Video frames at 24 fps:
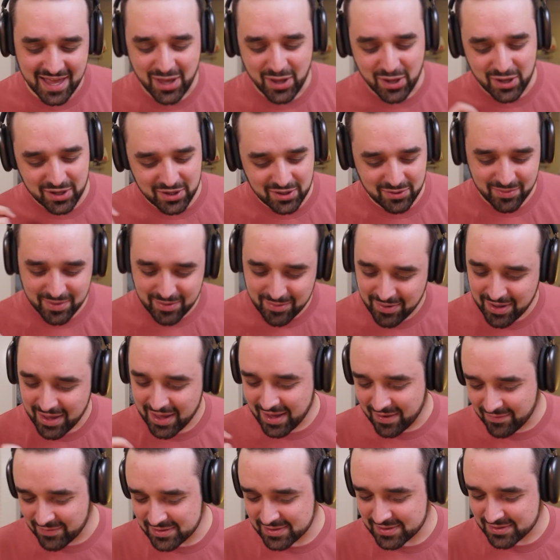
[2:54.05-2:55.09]
You
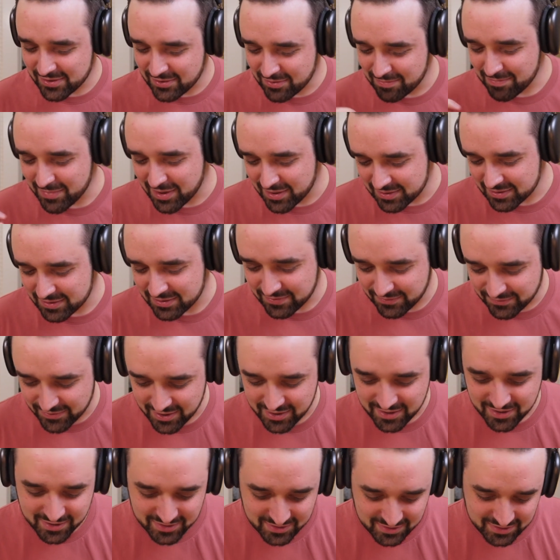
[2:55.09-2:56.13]
had so much
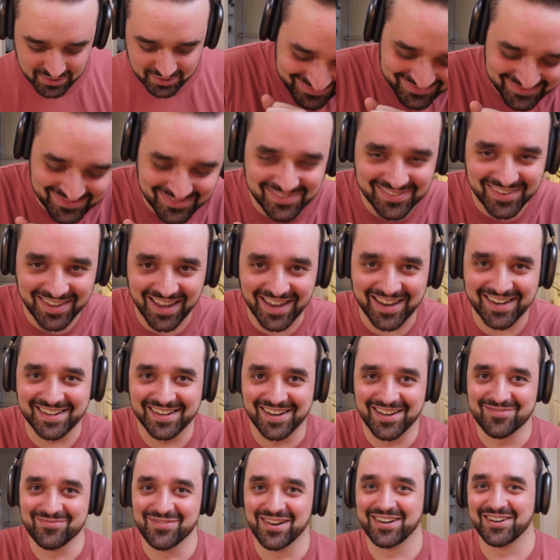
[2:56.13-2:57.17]
fun.
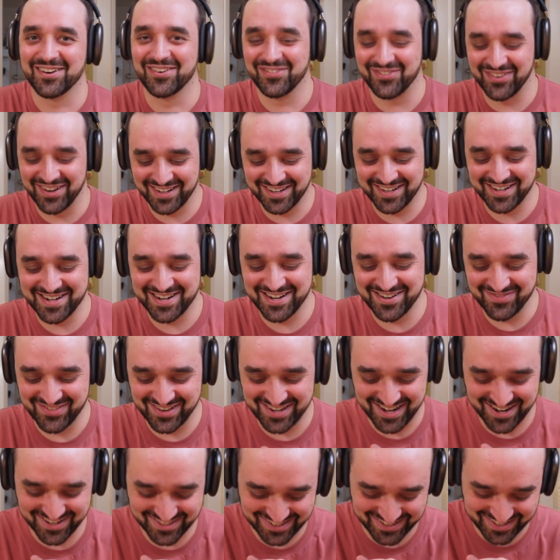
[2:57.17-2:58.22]
Now my girlfriend can hear me
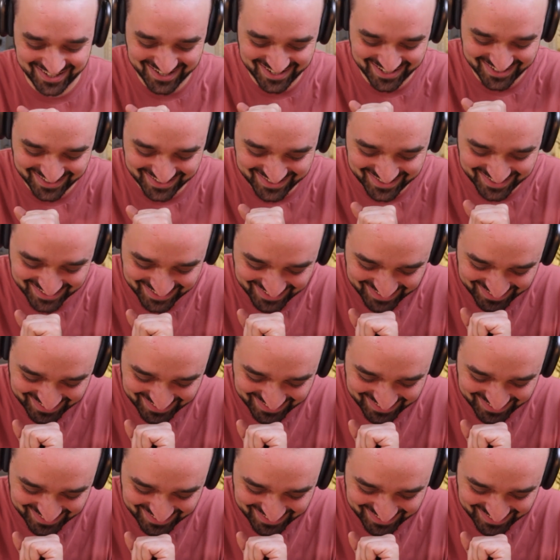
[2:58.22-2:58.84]
downstairs.